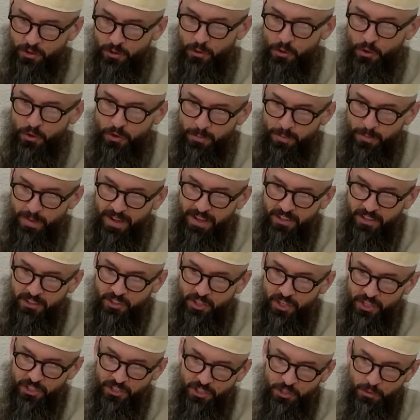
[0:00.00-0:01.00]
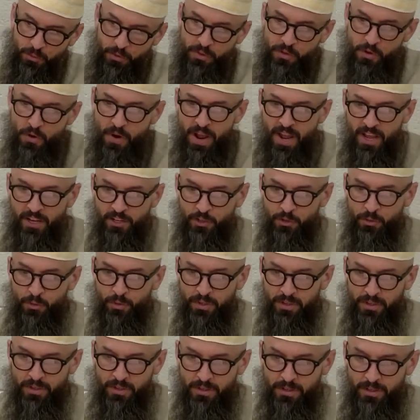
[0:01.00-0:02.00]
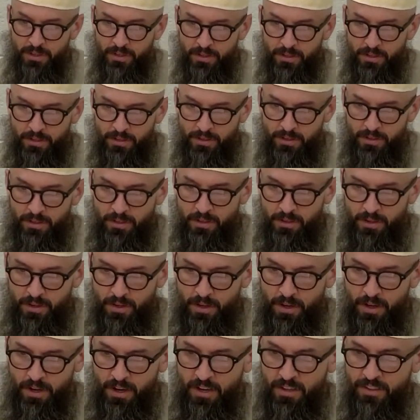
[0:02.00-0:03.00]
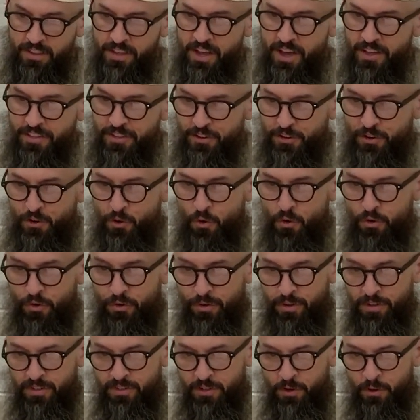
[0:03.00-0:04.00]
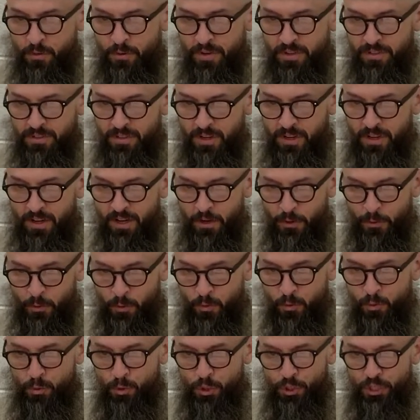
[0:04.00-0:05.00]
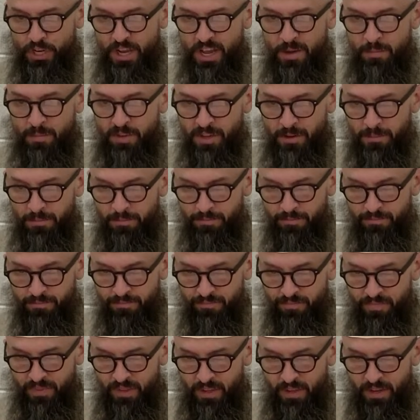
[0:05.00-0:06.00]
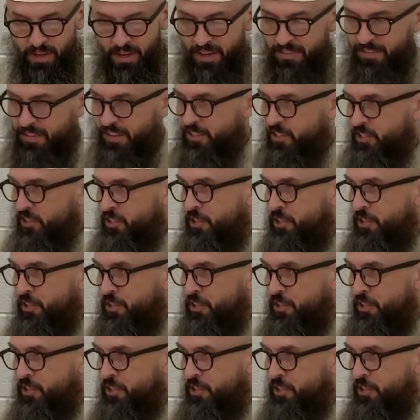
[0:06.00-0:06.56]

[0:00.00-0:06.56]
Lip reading: stone, you can make a gesture with your hand to it. The other corner is known as Rukn al-Shami, and this